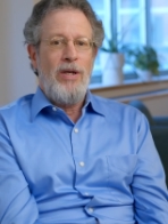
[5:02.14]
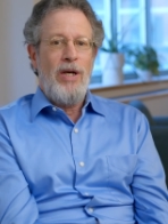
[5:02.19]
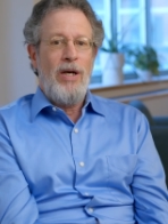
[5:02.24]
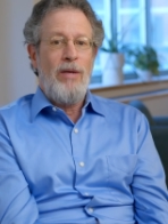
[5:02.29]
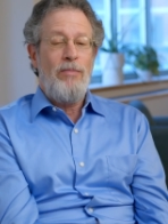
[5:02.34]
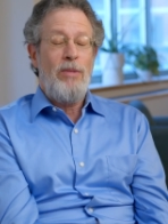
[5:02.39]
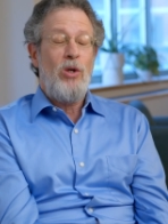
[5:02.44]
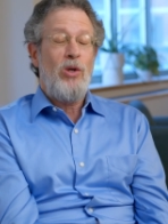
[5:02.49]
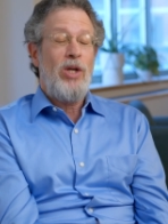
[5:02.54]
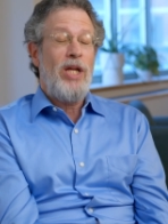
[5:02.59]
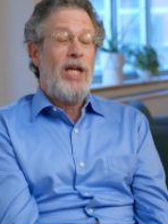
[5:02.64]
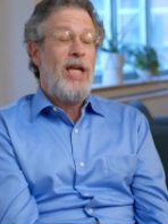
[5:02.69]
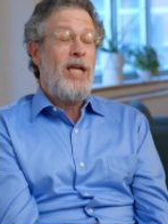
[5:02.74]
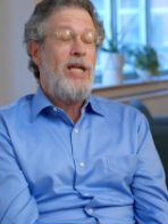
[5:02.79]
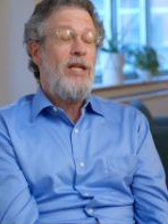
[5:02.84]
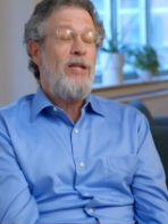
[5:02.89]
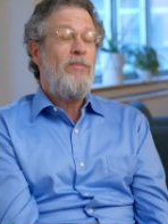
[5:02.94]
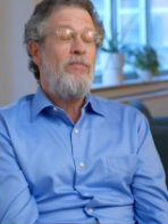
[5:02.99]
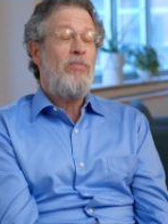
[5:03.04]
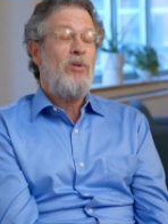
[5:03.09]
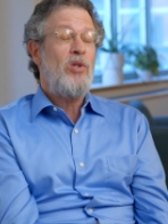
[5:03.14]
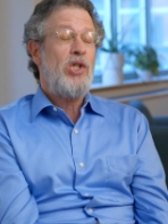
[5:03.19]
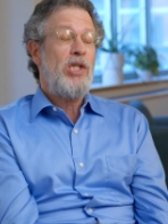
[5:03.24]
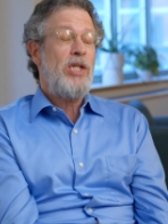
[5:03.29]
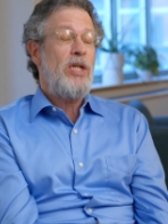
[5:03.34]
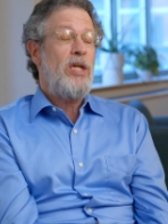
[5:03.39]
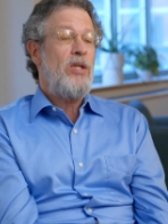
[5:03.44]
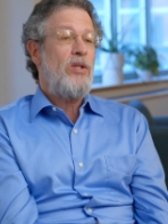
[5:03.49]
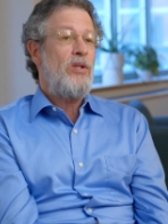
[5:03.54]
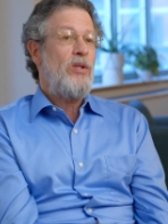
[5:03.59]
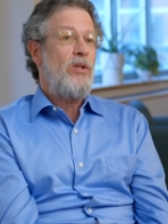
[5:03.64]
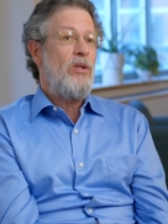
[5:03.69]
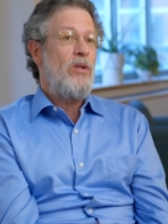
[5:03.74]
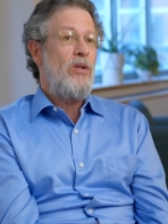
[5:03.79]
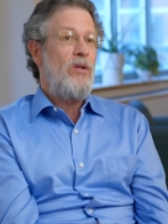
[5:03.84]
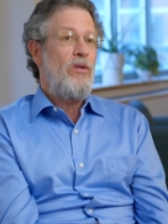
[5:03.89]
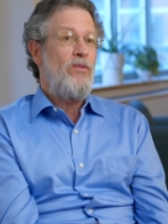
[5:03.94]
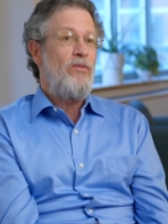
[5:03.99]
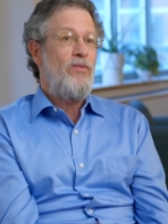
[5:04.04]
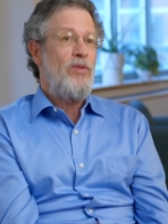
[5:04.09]
About 80%
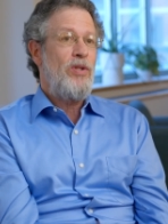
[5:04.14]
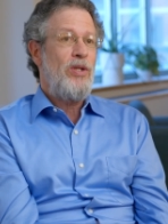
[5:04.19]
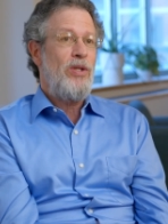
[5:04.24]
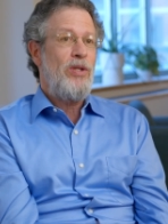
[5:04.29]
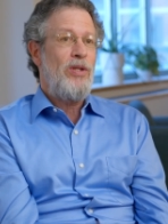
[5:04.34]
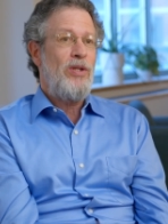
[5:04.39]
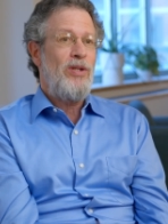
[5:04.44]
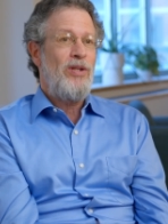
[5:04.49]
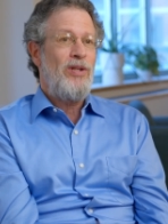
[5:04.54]
of the